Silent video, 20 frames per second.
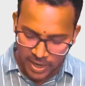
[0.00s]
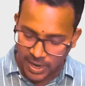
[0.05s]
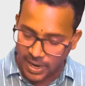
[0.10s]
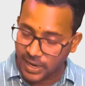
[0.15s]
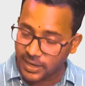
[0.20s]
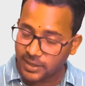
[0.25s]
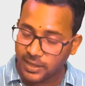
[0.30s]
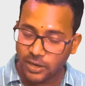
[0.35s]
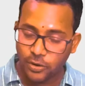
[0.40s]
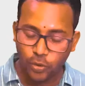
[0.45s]

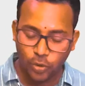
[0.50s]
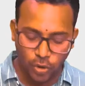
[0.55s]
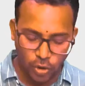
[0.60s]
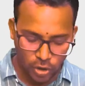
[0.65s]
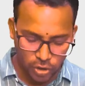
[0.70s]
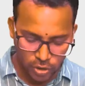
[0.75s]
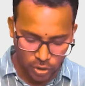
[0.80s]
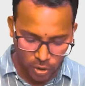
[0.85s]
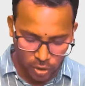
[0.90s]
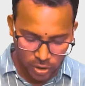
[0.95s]
and they do
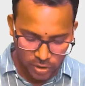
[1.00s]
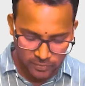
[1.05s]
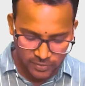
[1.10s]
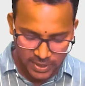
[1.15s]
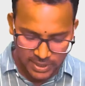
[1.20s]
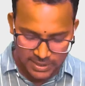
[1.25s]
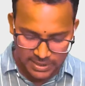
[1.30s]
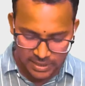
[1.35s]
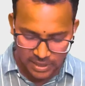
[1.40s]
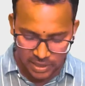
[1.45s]
not
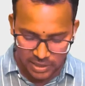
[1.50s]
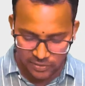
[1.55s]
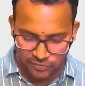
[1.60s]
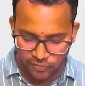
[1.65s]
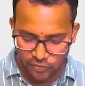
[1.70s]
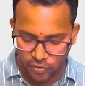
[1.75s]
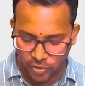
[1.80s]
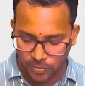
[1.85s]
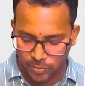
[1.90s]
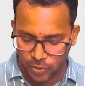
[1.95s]
always
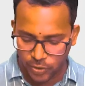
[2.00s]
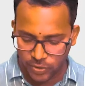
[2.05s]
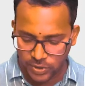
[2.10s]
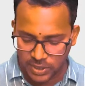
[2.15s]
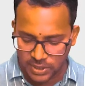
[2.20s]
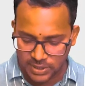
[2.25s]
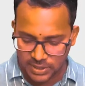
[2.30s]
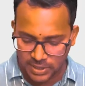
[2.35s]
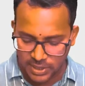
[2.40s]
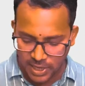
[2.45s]
conform to
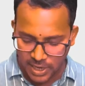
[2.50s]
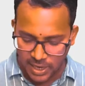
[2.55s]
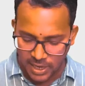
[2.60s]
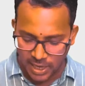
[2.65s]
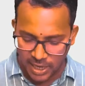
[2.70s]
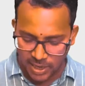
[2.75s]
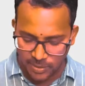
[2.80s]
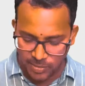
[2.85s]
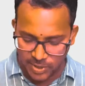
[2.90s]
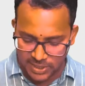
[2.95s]
this
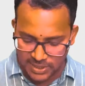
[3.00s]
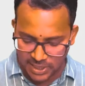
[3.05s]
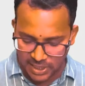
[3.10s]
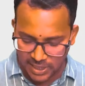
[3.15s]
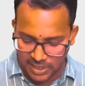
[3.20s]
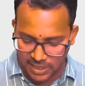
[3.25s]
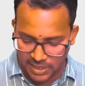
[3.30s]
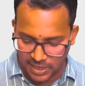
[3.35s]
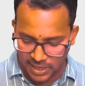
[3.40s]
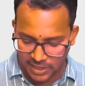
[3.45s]

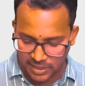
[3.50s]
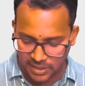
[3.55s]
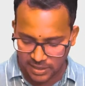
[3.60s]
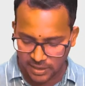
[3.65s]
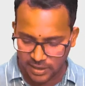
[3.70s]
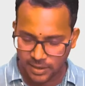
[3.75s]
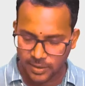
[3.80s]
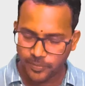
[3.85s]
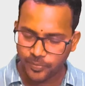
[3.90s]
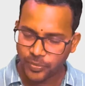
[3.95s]
ABCD
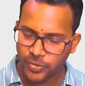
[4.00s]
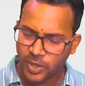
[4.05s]
criteria.